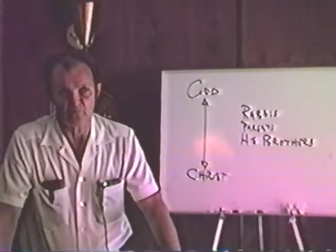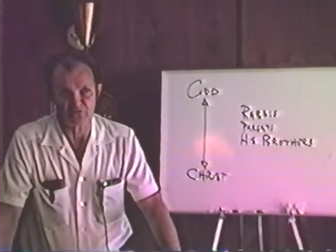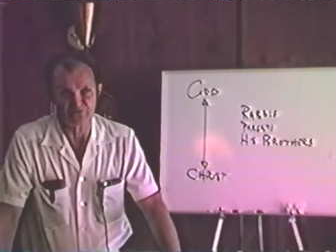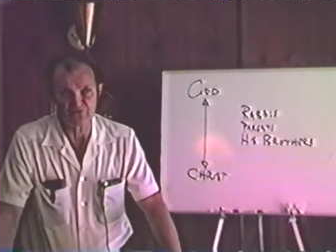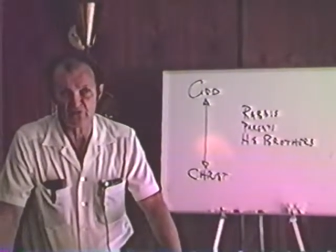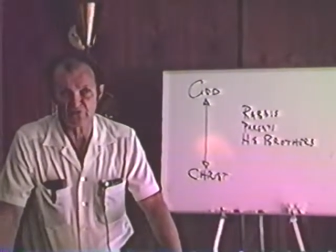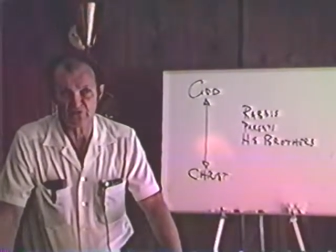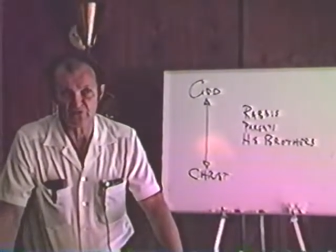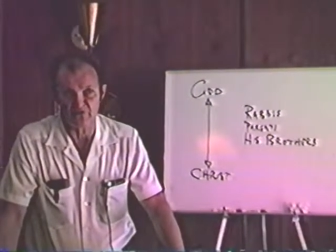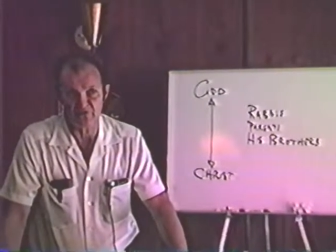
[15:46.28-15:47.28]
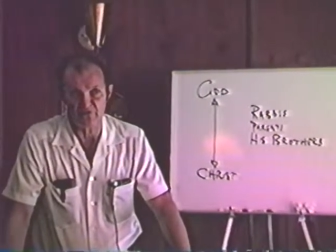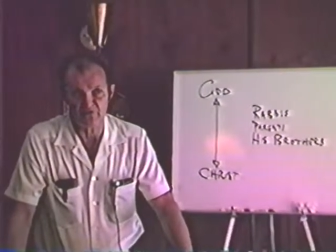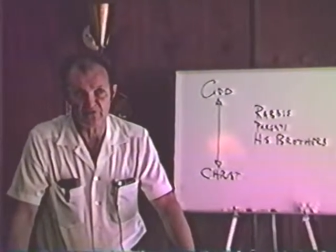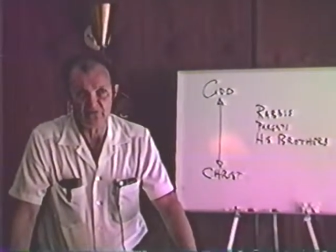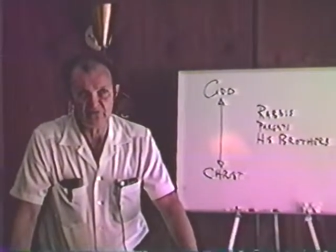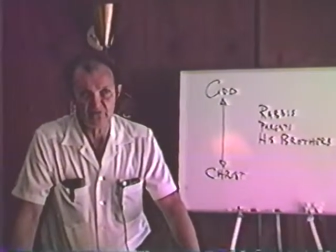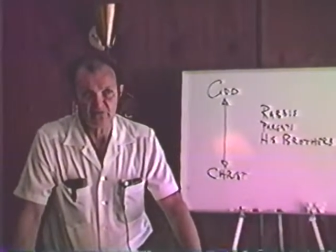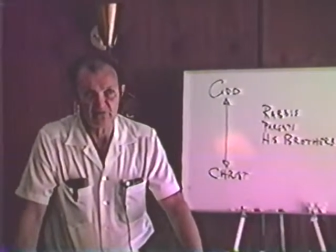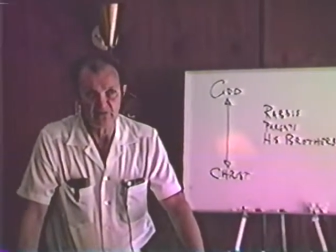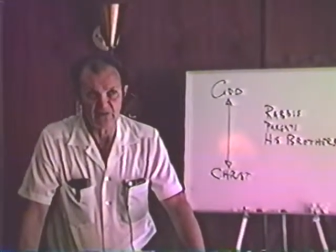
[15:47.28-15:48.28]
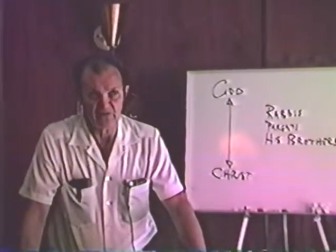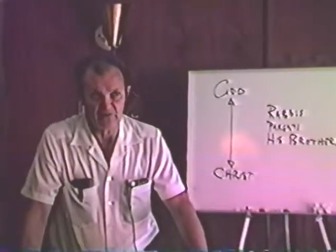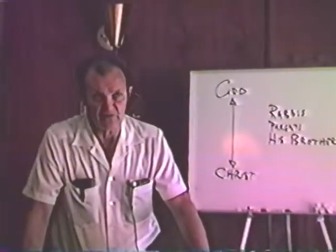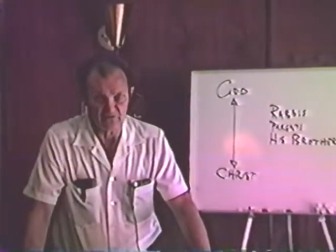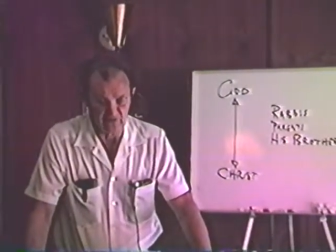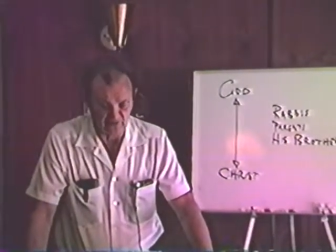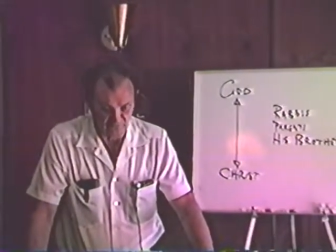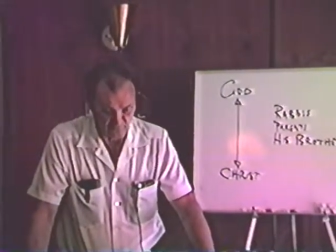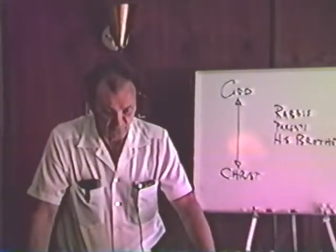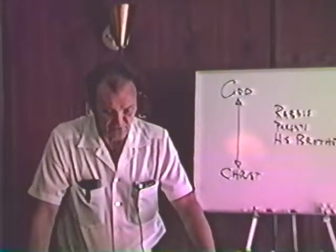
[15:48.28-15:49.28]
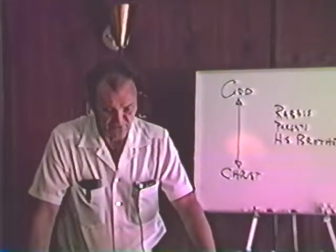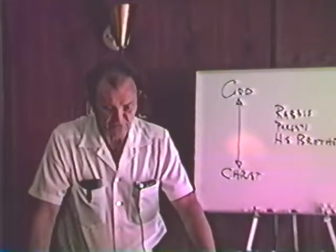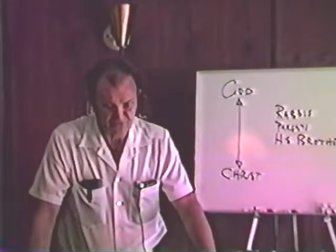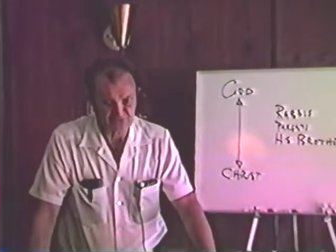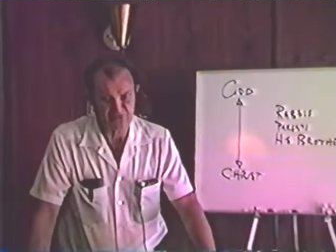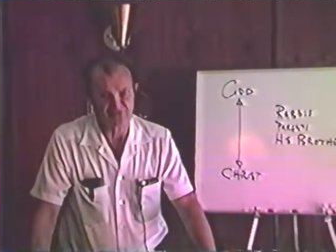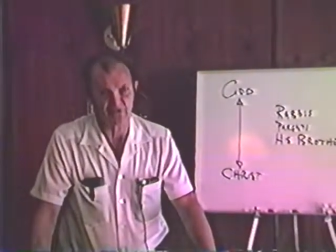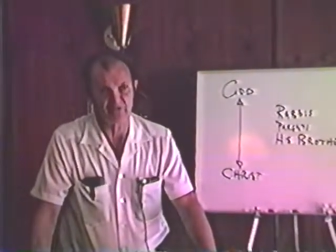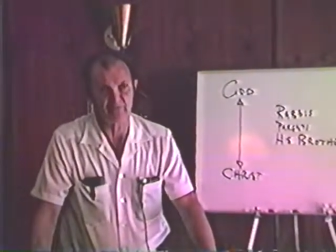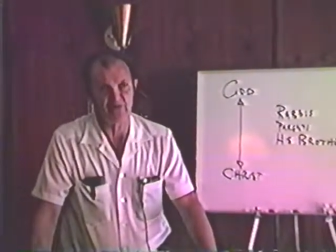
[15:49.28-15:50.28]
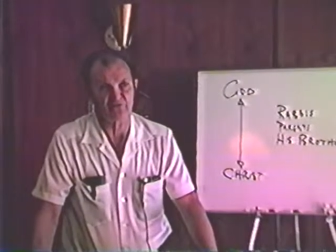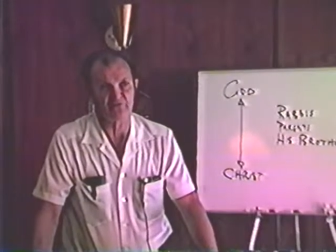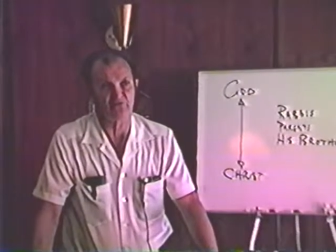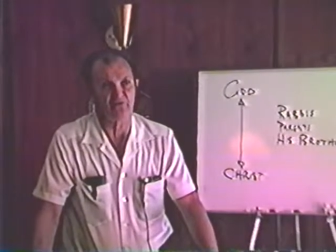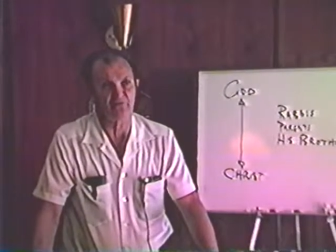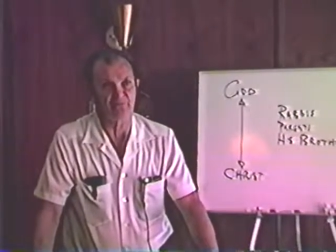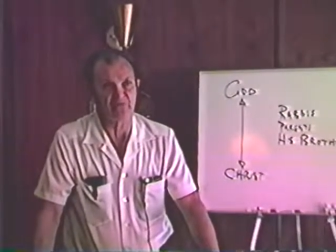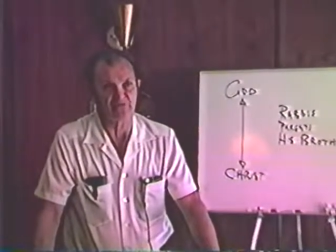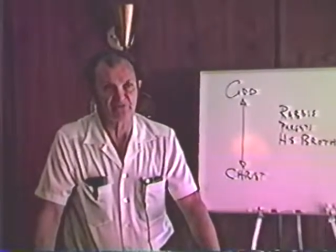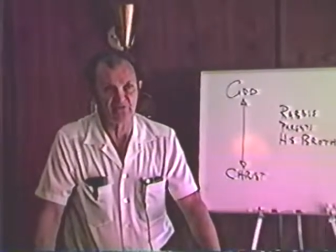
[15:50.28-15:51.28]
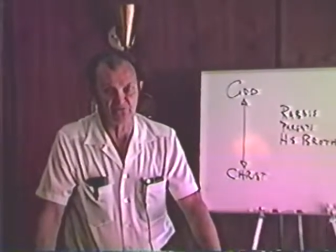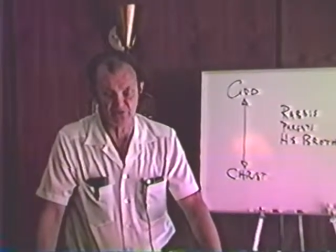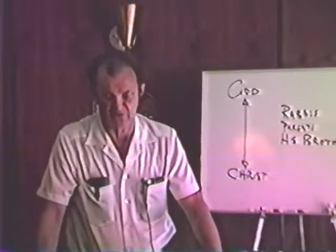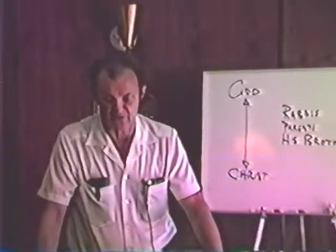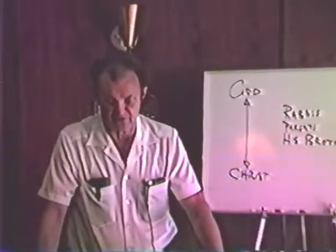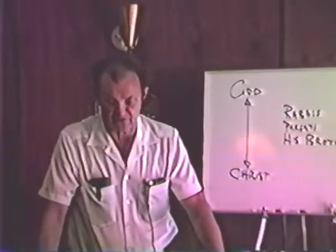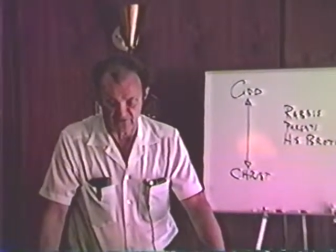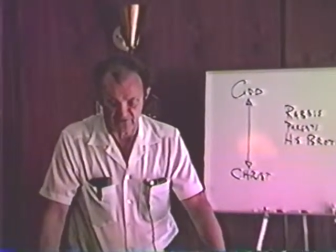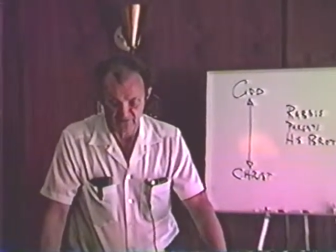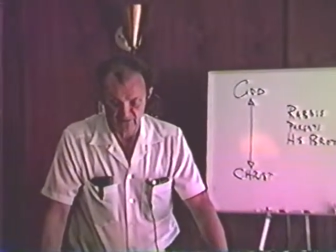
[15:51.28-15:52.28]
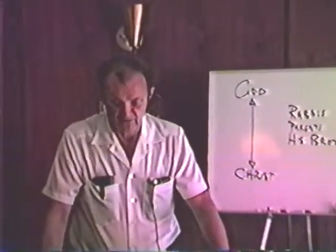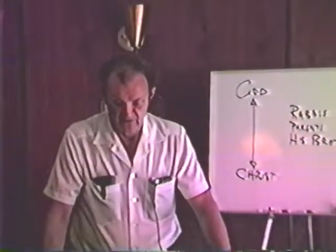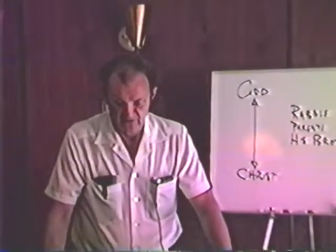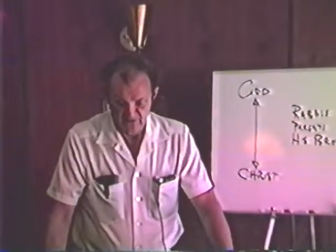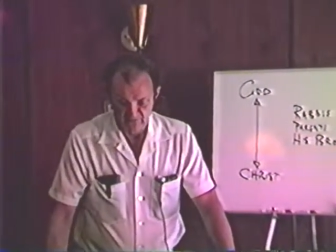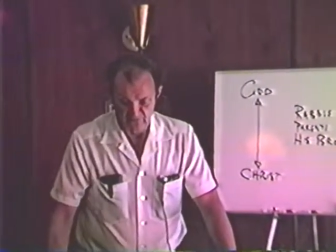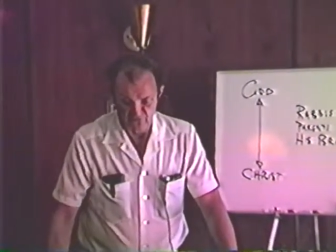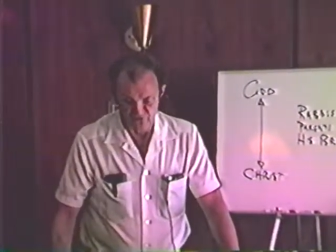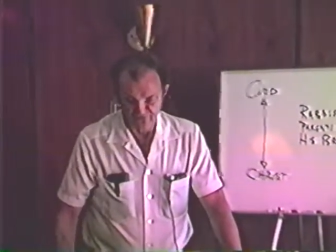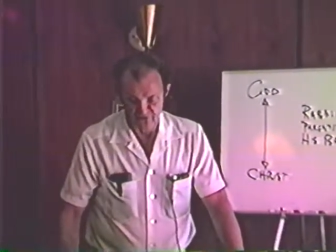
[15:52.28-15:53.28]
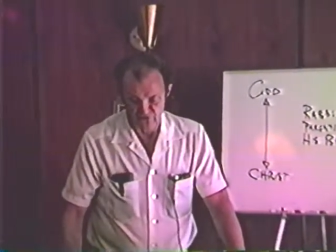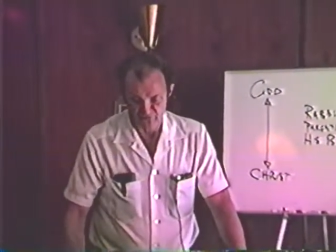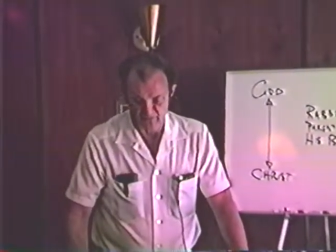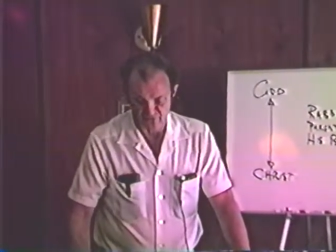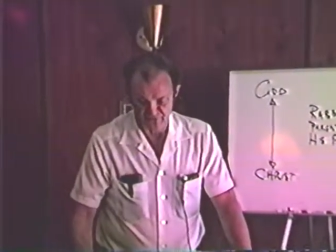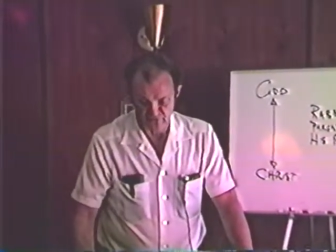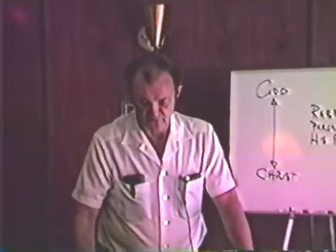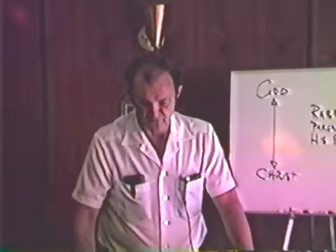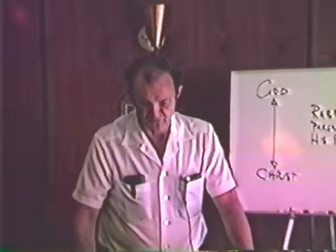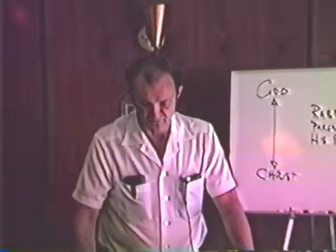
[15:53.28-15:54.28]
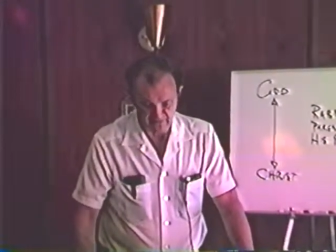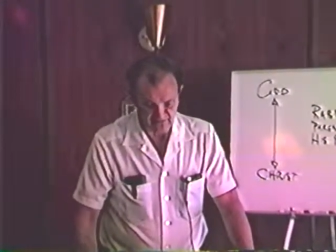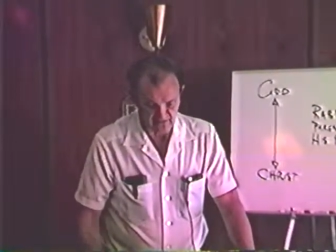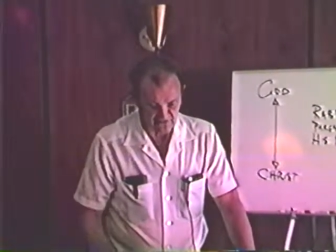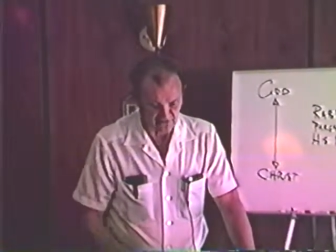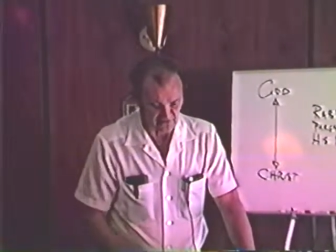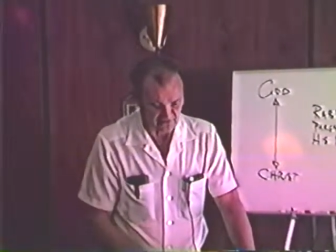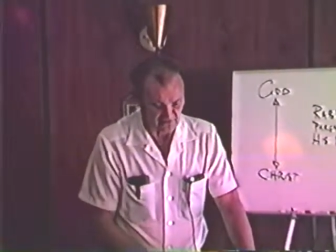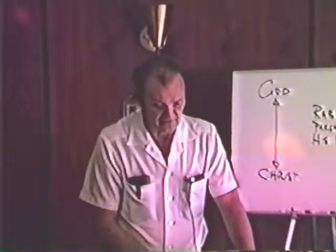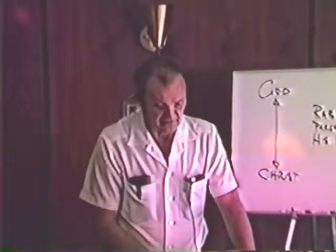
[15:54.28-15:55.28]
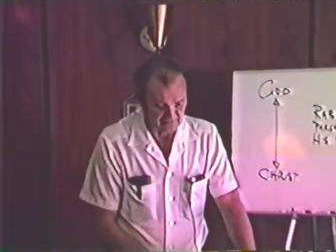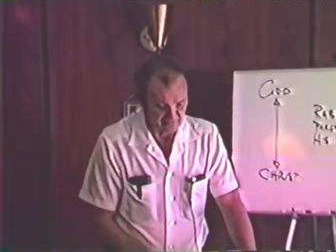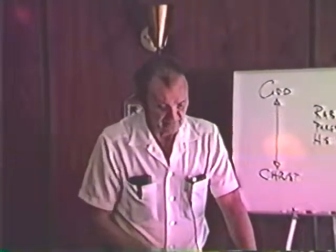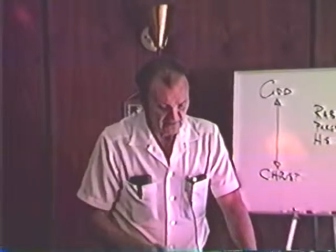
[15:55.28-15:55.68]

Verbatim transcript: What is the only guideline? Every word that proceeds out of the mouth of God. That's the only guideline. But of course, those brothers did not respect that guideline.